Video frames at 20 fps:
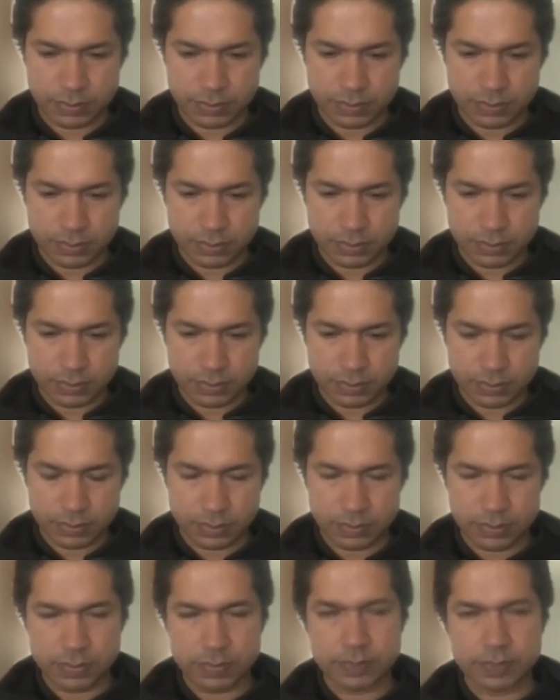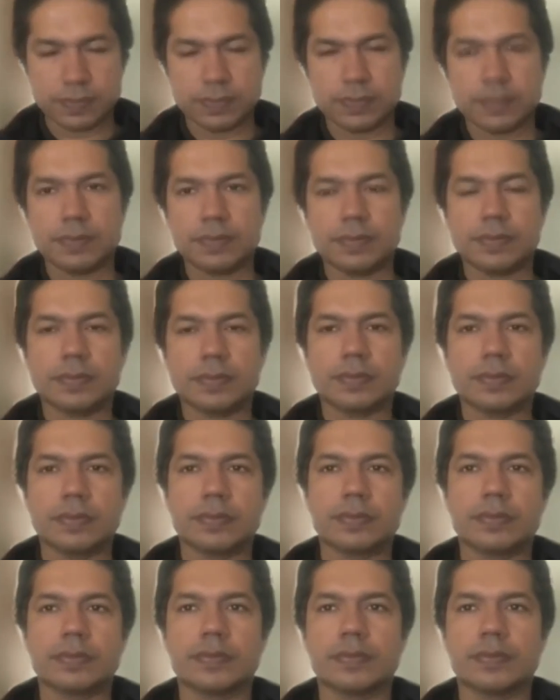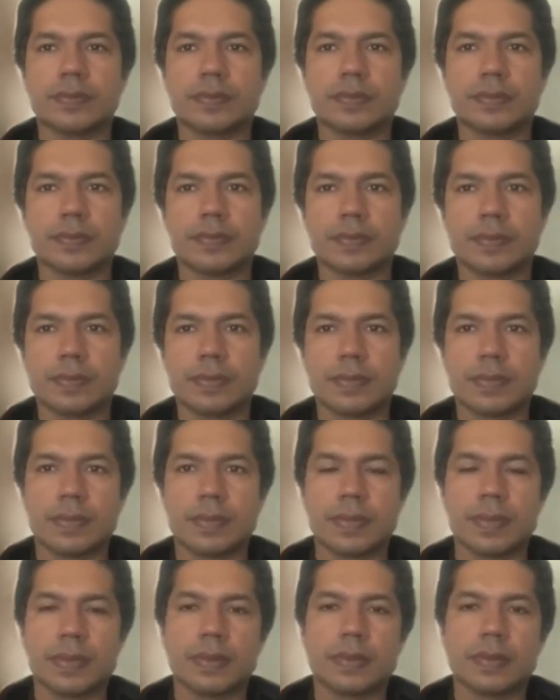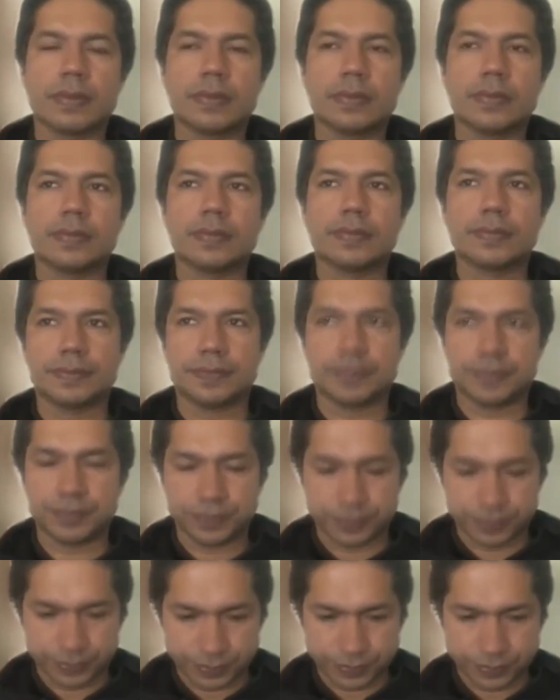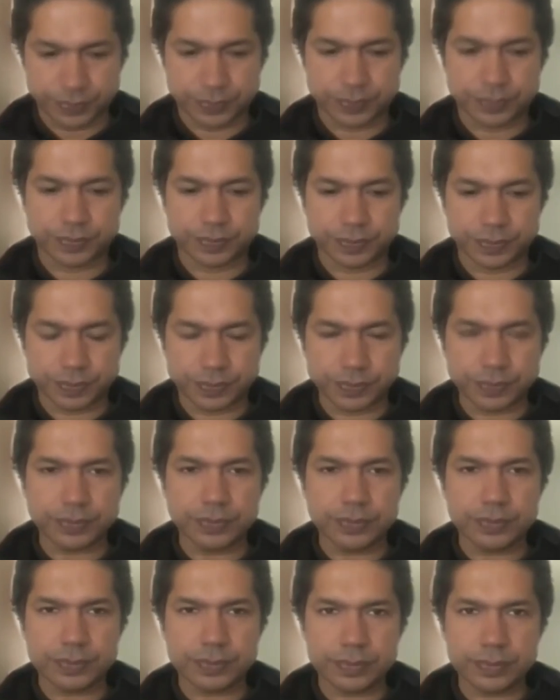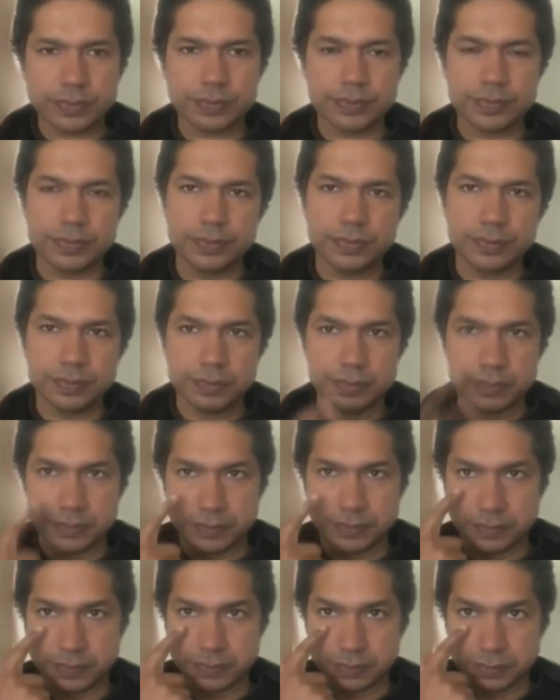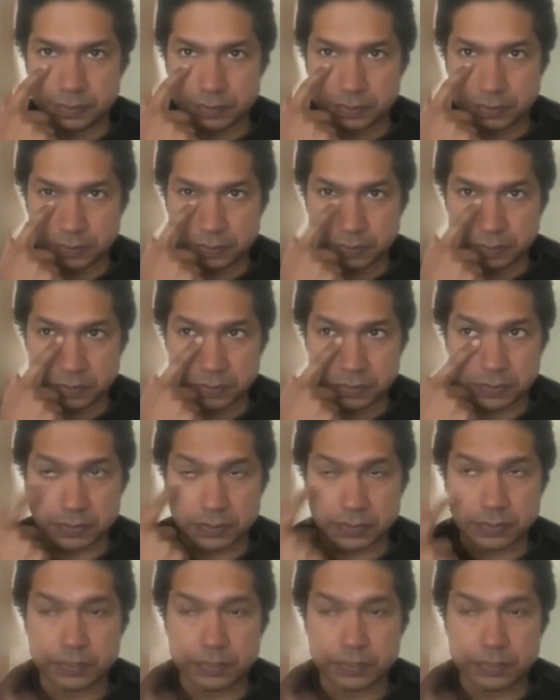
This person isn't speaking.